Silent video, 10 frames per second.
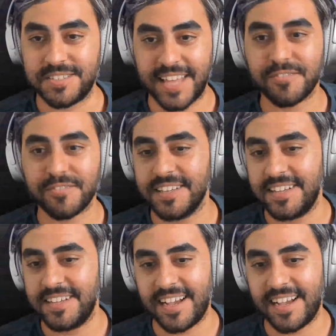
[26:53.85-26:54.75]

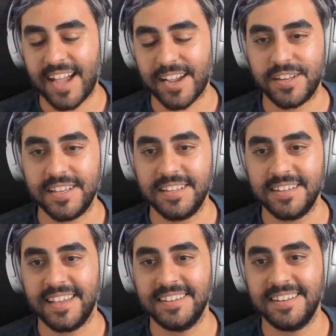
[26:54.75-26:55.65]
Thankfully, uh, I got in
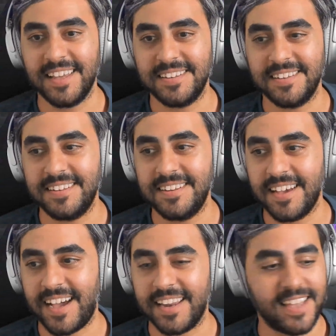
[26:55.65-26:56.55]
and and
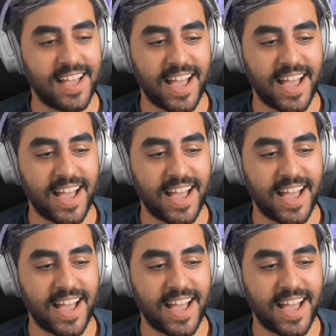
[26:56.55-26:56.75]
I, yeah,